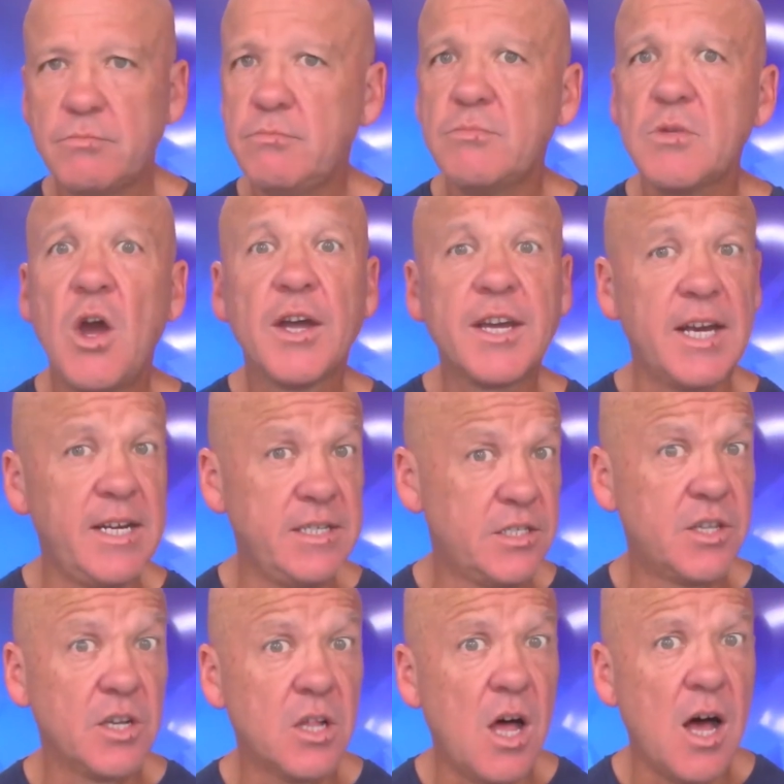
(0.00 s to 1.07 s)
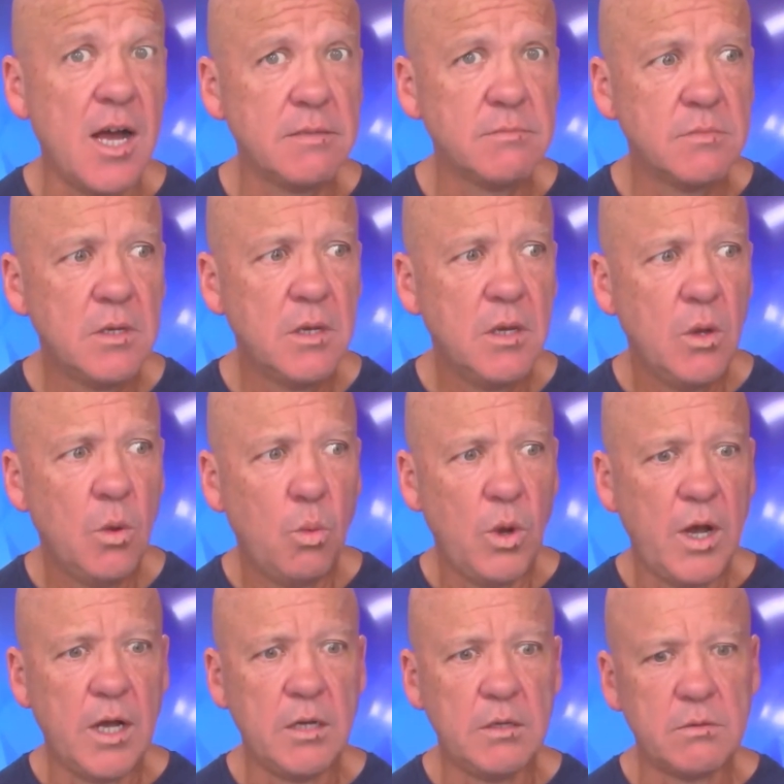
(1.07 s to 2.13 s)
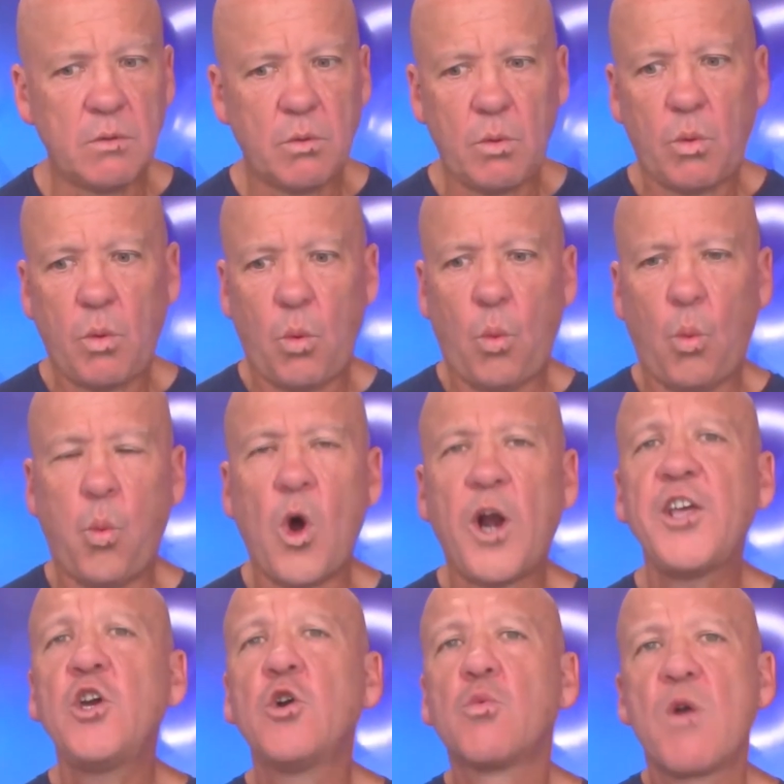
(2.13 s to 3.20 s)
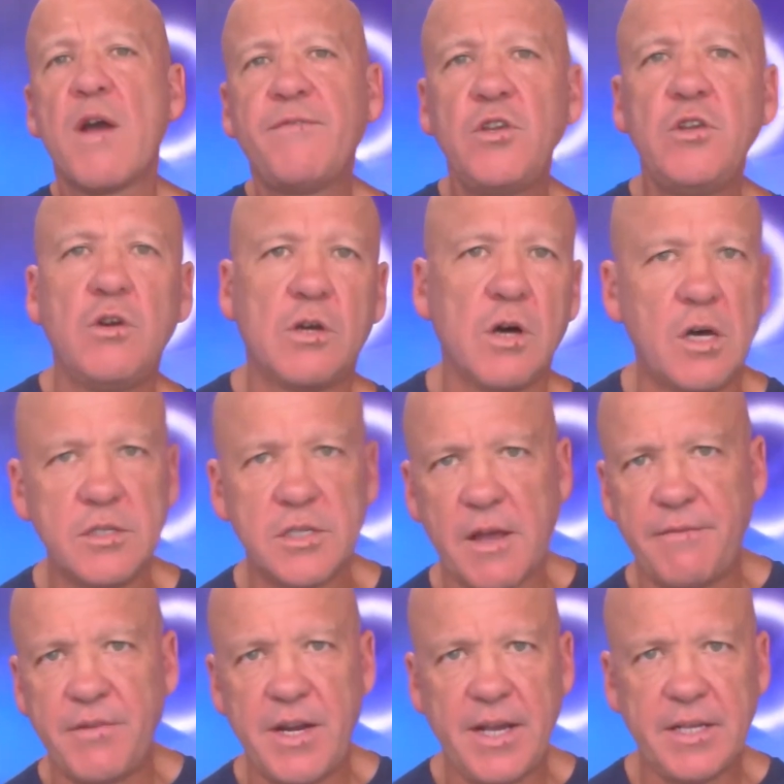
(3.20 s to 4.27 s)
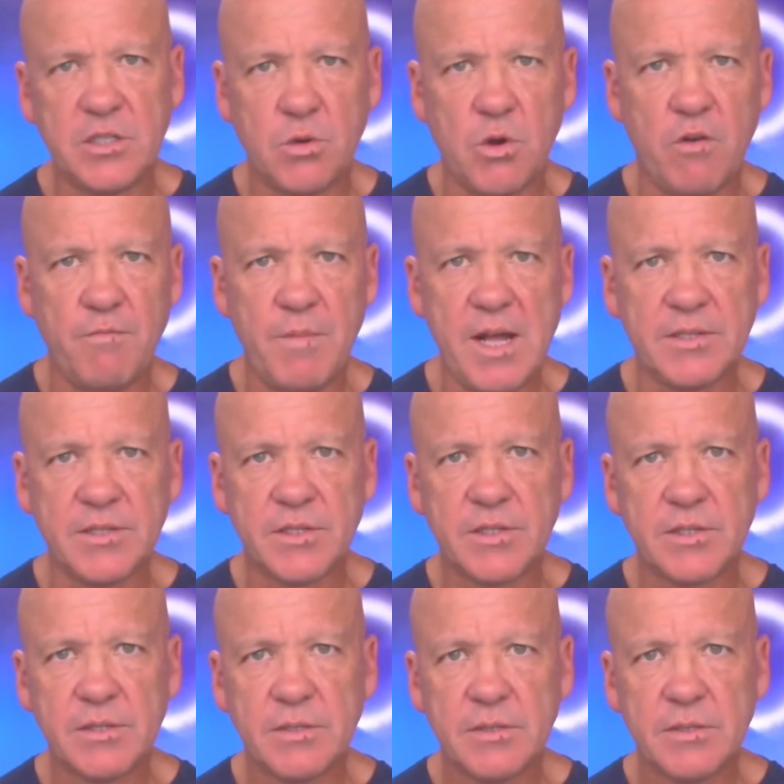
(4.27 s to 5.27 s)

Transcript: okay, to the client, well, what are your revenue goals over the next 12 months?